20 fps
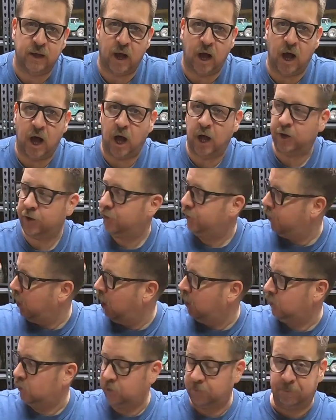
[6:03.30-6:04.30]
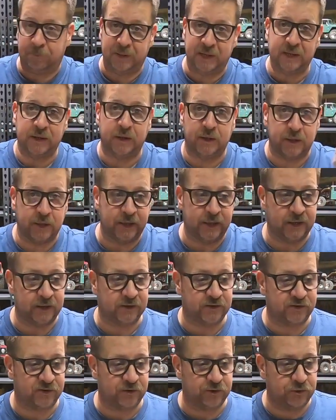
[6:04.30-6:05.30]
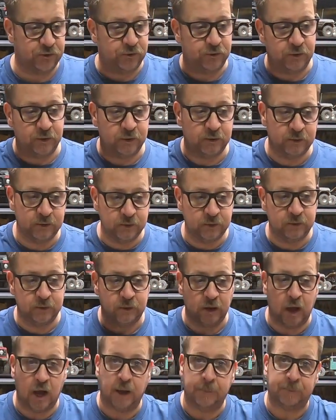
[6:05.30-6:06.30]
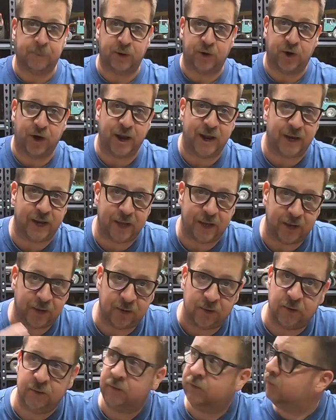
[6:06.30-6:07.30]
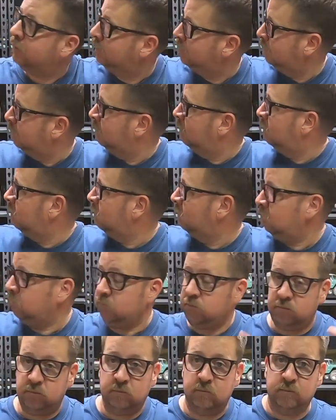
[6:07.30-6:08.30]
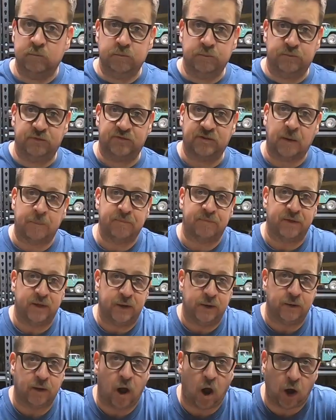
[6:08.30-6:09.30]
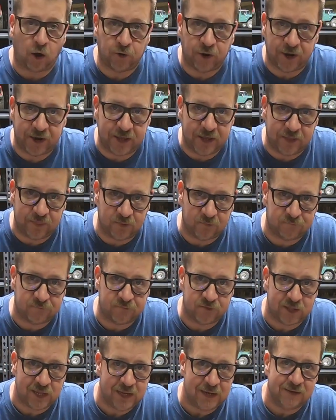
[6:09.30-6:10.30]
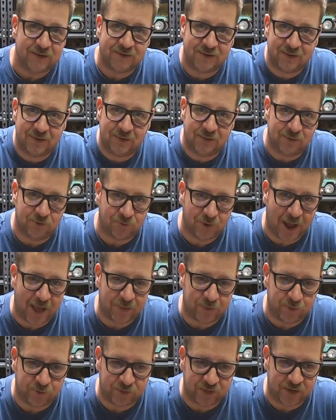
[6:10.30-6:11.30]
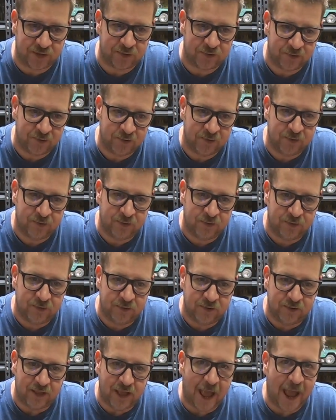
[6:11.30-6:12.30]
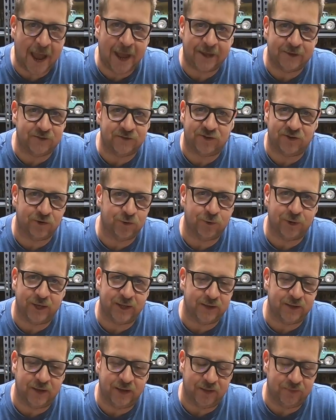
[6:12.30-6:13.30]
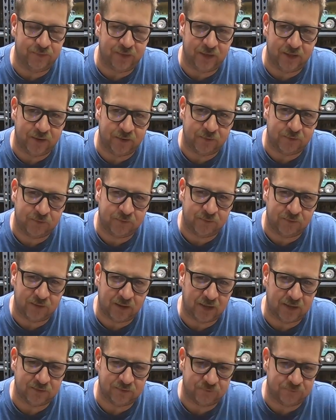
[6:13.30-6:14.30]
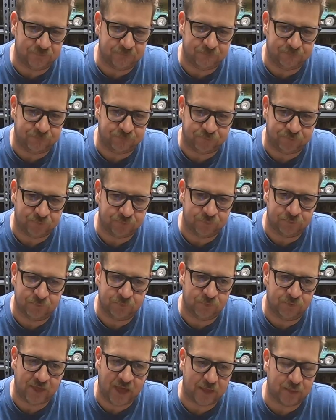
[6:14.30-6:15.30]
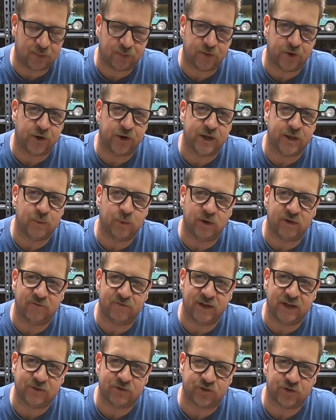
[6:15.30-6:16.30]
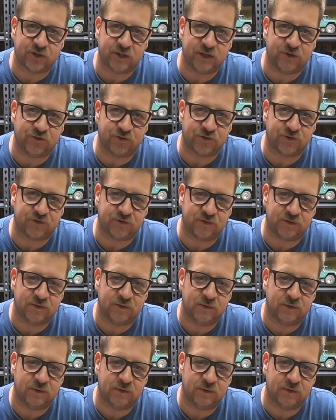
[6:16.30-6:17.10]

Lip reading: $100 bill into upgrading something already in the fleet rather than add to it, and then that 30 would eventually just